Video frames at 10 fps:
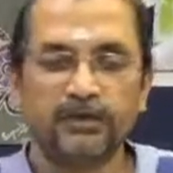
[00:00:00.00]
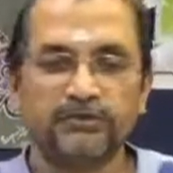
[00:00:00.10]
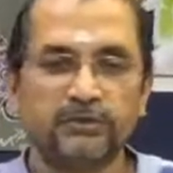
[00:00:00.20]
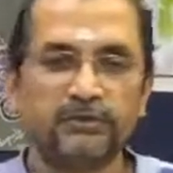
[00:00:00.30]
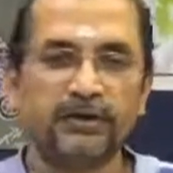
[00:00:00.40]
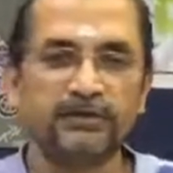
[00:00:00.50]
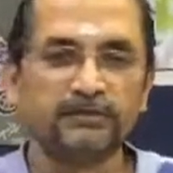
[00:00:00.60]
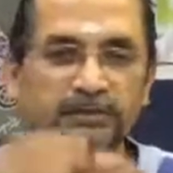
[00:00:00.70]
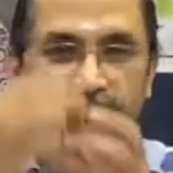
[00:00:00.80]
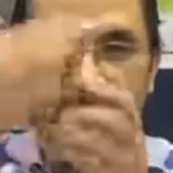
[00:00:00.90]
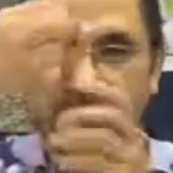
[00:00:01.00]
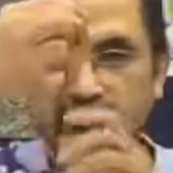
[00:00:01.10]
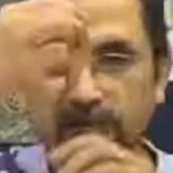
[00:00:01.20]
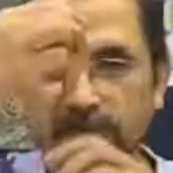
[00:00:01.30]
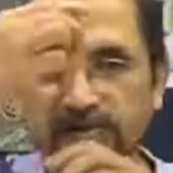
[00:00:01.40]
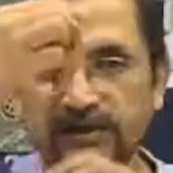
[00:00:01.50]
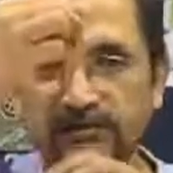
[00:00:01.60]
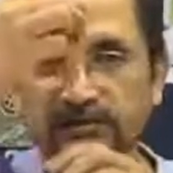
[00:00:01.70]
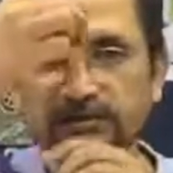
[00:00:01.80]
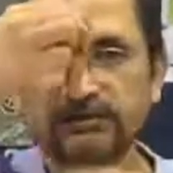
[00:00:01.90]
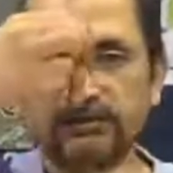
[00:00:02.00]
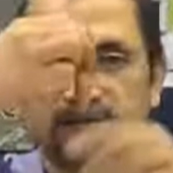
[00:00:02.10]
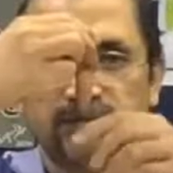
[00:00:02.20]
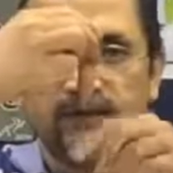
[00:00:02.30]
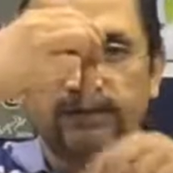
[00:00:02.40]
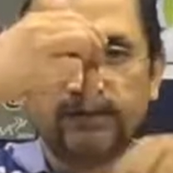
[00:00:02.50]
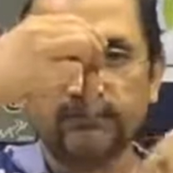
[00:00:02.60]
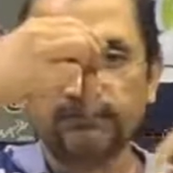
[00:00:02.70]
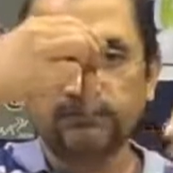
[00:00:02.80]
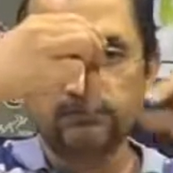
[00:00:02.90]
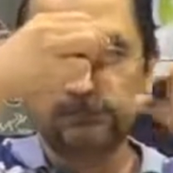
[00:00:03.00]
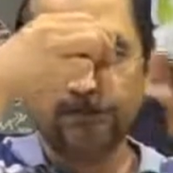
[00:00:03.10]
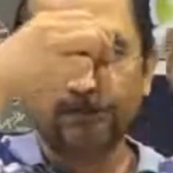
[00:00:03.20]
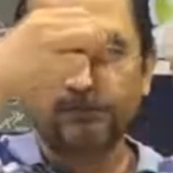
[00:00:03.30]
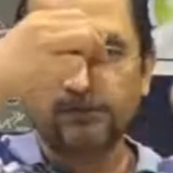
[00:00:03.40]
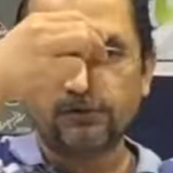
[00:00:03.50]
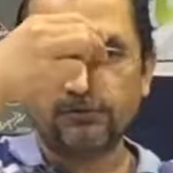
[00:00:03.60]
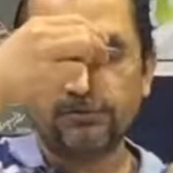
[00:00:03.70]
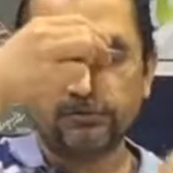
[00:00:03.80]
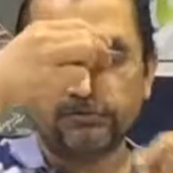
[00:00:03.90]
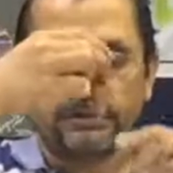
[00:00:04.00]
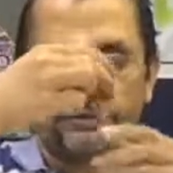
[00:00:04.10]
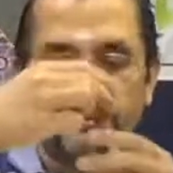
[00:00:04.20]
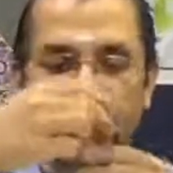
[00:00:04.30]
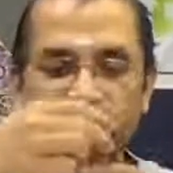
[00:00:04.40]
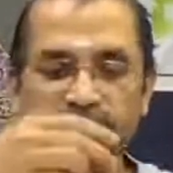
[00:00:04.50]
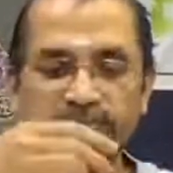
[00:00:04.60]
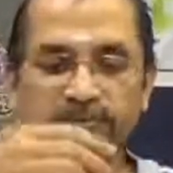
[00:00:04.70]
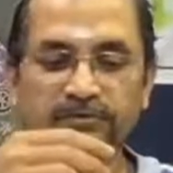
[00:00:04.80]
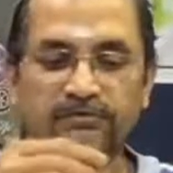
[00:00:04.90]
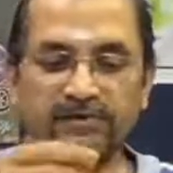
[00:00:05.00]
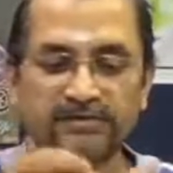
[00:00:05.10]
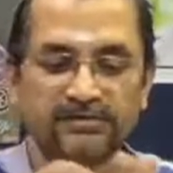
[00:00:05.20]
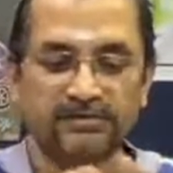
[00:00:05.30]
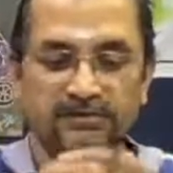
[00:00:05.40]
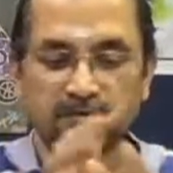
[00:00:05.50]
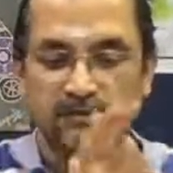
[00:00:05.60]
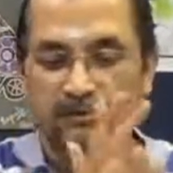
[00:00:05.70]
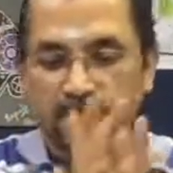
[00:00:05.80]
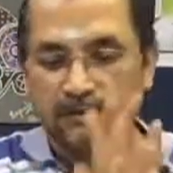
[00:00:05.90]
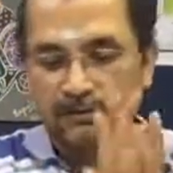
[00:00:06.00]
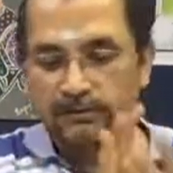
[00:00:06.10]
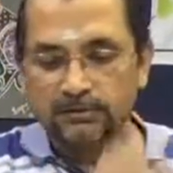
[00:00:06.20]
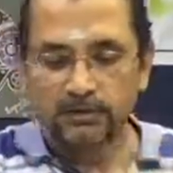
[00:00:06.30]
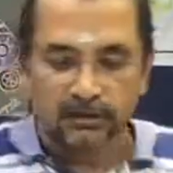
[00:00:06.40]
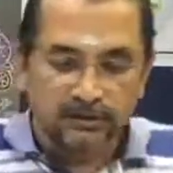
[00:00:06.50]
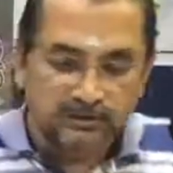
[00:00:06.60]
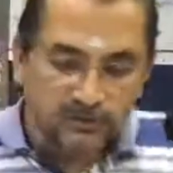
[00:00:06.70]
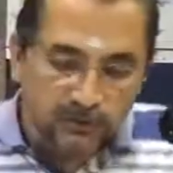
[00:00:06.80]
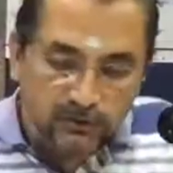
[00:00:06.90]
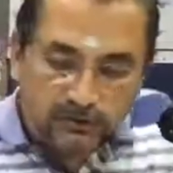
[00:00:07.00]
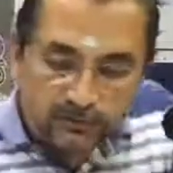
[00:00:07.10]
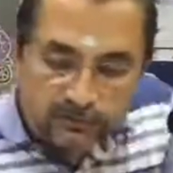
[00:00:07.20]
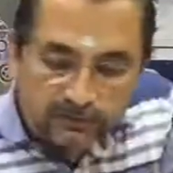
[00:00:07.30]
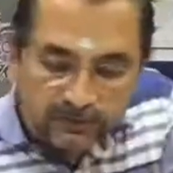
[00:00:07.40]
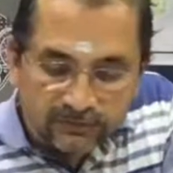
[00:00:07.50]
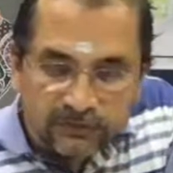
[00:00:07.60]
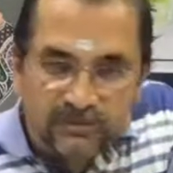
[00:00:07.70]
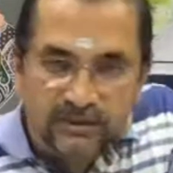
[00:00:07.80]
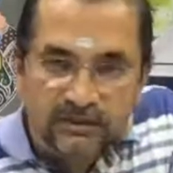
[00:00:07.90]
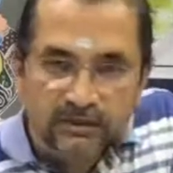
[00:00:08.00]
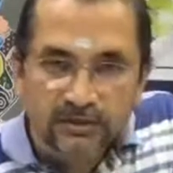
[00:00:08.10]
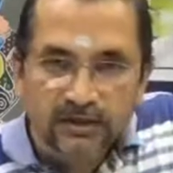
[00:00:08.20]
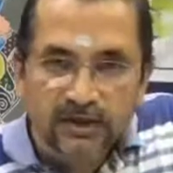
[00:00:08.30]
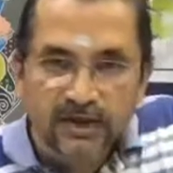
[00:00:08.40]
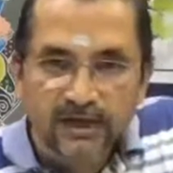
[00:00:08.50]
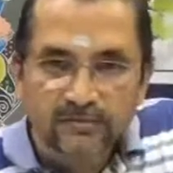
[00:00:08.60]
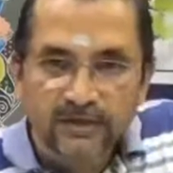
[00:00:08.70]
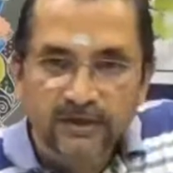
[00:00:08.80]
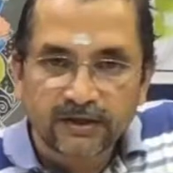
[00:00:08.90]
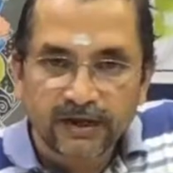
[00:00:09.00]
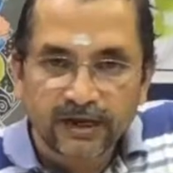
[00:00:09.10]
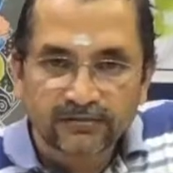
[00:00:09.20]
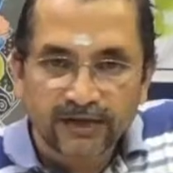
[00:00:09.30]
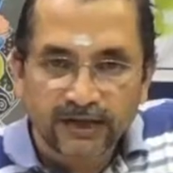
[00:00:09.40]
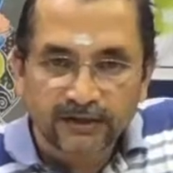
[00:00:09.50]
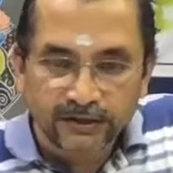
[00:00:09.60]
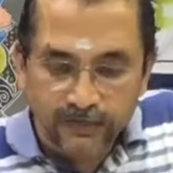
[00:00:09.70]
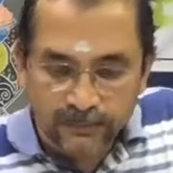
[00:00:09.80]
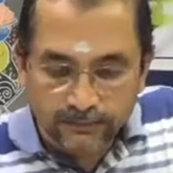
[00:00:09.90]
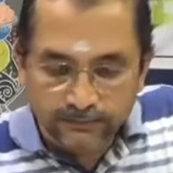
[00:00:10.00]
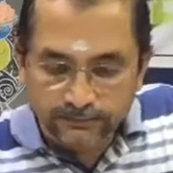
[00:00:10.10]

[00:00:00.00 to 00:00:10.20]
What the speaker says: So you need something that goes like this and then wraps around and goes like that from the face. So if you see here, I have the hand here.